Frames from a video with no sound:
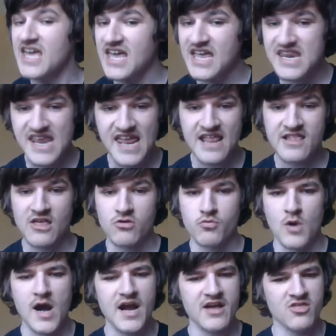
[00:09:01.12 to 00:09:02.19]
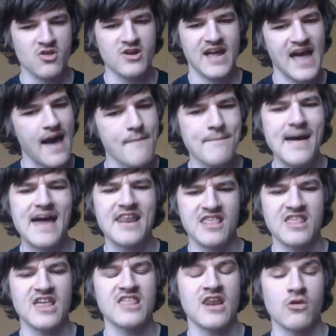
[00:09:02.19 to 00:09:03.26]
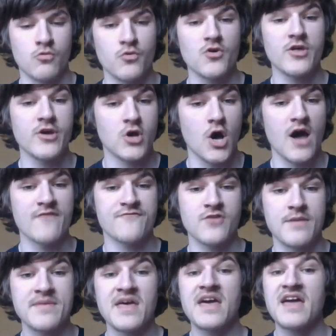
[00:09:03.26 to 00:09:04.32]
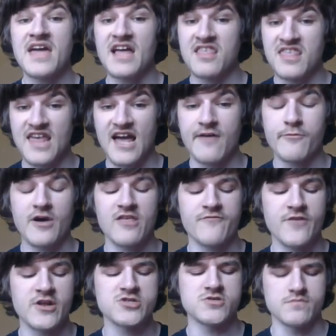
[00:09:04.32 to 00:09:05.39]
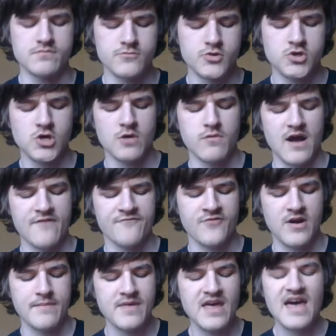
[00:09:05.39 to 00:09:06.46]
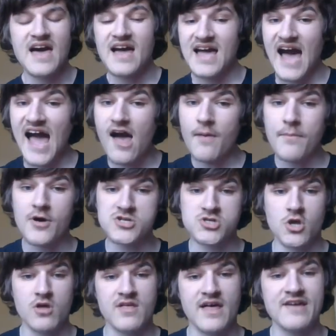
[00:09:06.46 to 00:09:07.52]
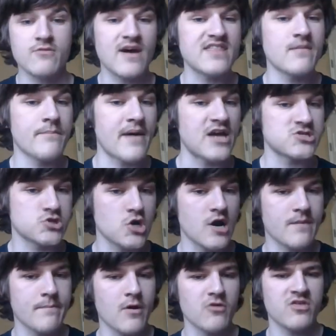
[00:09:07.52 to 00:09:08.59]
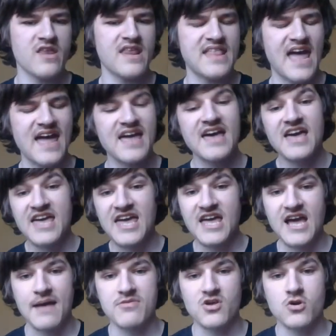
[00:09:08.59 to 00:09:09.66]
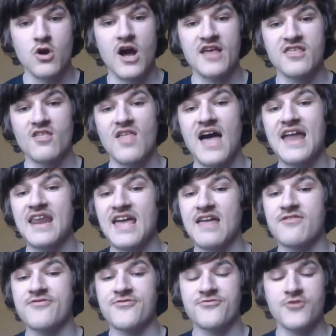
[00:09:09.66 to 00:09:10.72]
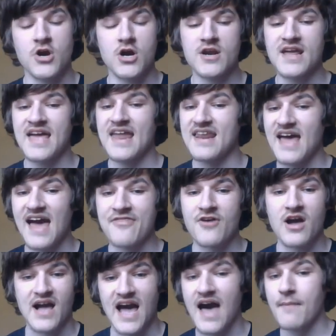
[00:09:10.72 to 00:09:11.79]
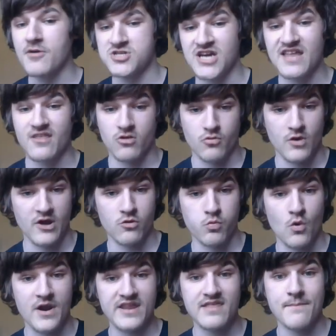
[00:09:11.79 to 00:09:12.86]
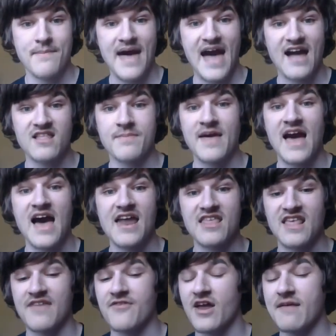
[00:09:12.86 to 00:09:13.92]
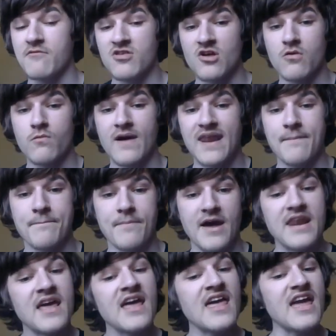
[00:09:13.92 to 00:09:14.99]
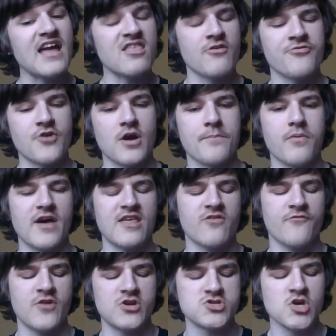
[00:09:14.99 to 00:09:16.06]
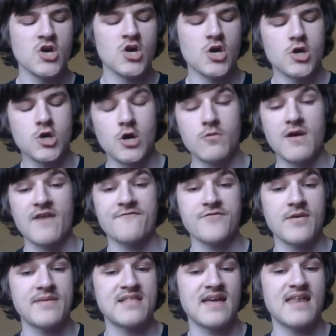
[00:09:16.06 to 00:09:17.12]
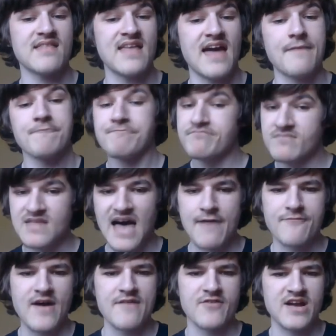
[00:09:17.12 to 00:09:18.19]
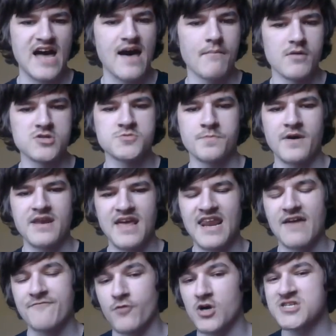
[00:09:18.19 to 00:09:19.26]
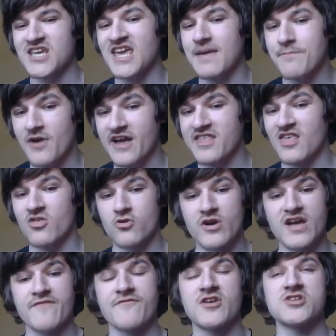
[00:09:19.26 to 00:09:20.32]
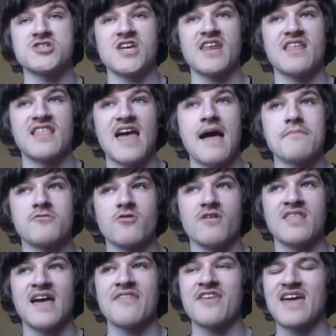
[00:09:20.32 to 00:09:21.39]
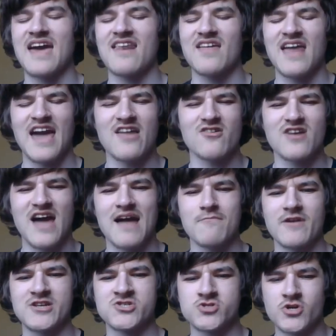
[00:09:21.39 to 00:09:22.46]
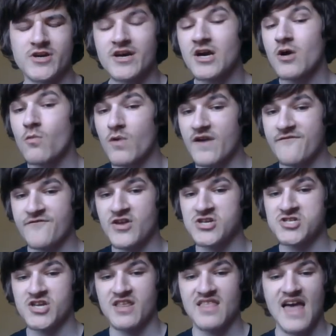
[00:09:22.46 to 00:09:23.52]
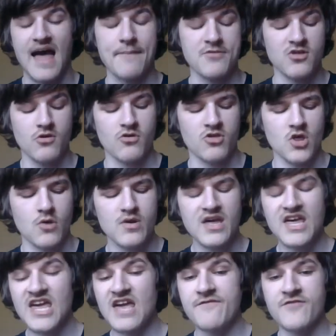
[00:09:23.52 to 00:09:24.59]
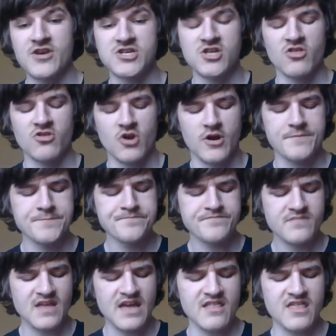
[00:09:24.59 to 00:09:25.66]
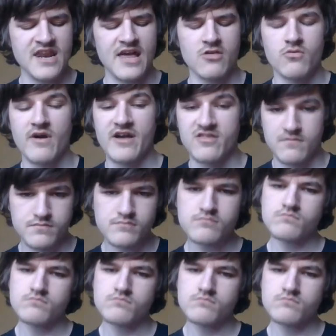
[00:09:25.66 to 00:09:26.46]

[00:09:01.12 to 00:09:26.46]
He needed this run considering how bad his season has really gone for him. Gets second place finish Good run for him. Kyle Busch looked like he had the best truck most of the day. He comes across the line in third. Again, I thought Kyle Busch had this race won in the bag, to be honest. I thought he was going to win it, but he gets a third place finish. Good run for him at the end of the day. Top five for Kyle Busch, but and unfortunately he breaks his streak of finishing in the top two. I think he had an eight or nine race streak where he finished in the top two, so he finishes third in today's race.